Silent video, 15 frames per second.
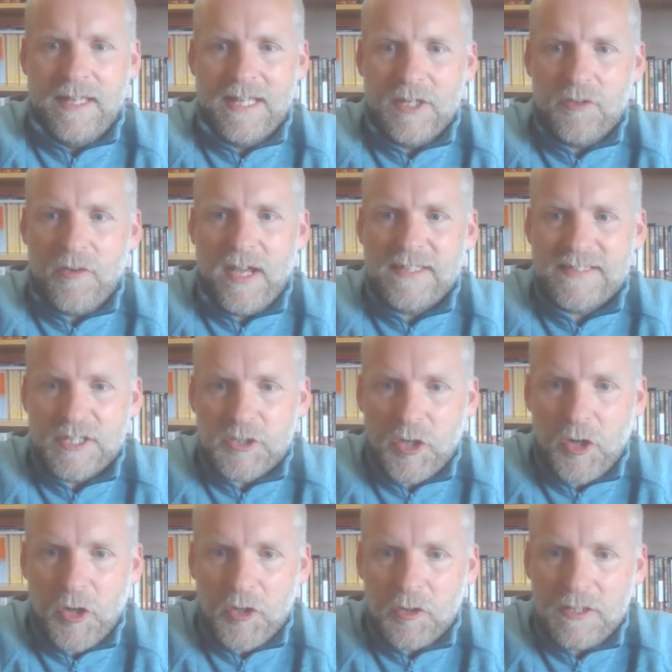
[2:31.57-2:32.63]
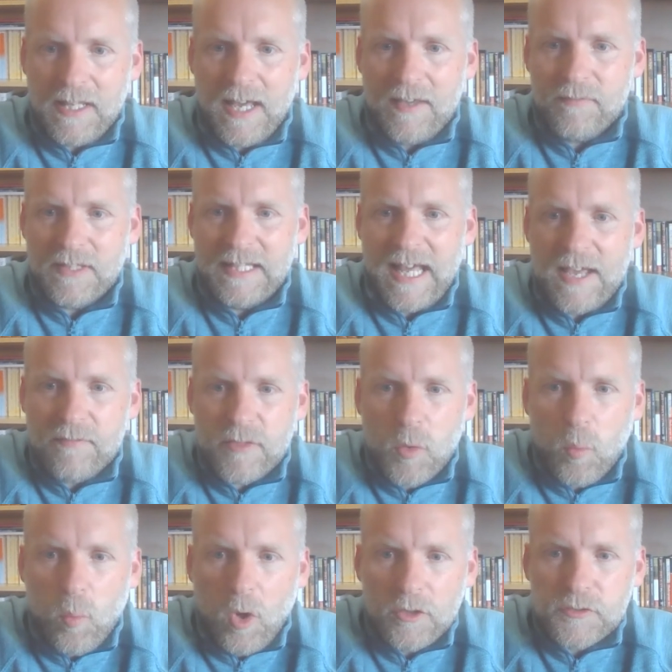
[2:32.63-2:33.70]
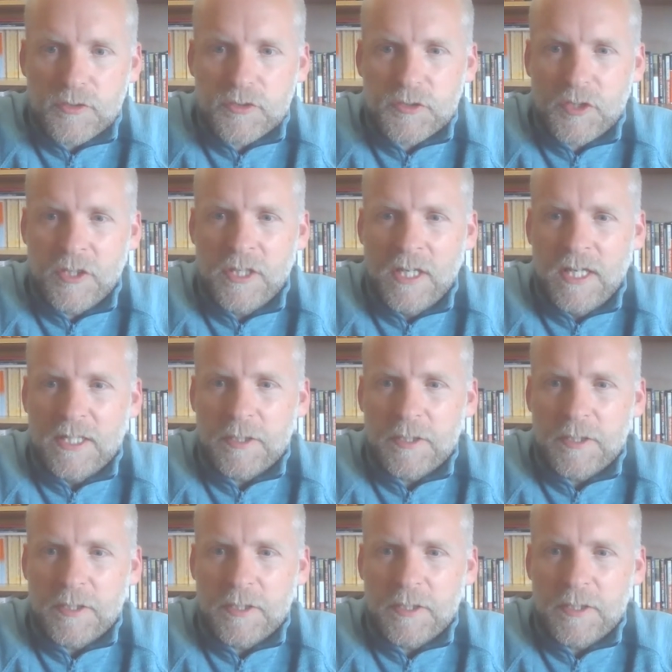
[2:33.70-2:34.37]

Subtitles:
in Christ, eternal life, a life that wants to